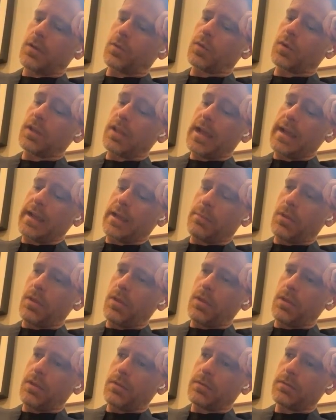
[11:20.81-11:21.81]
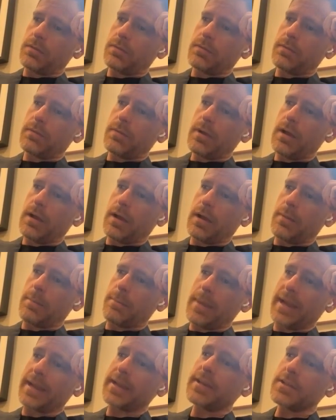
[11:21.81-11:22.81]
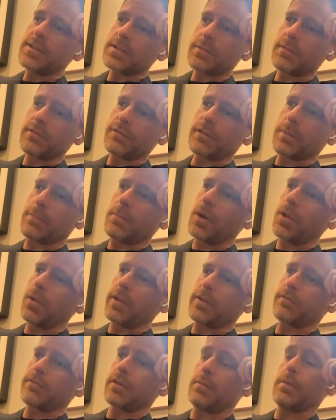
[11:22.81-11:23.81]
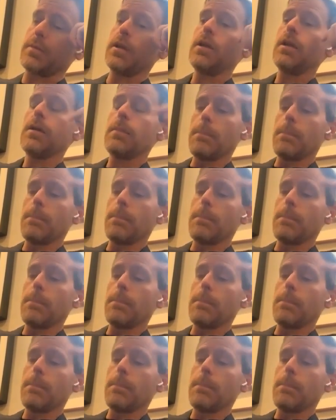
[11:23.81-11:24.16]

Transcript: reliable mechanism for pulling from